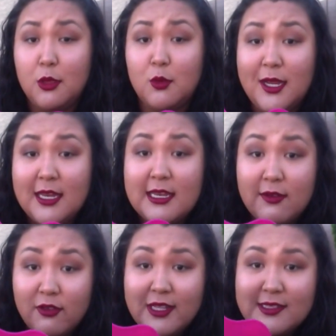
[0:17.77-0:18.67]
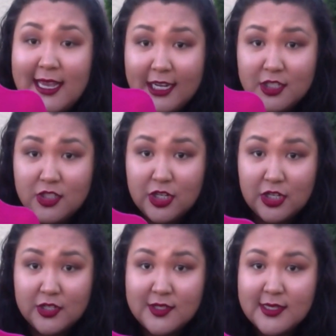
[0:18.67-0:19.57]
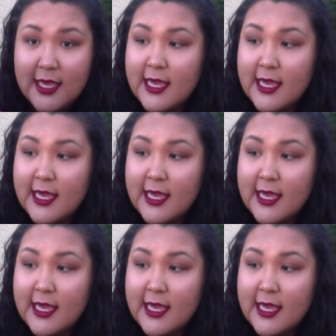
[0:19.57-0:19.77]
3 different textures,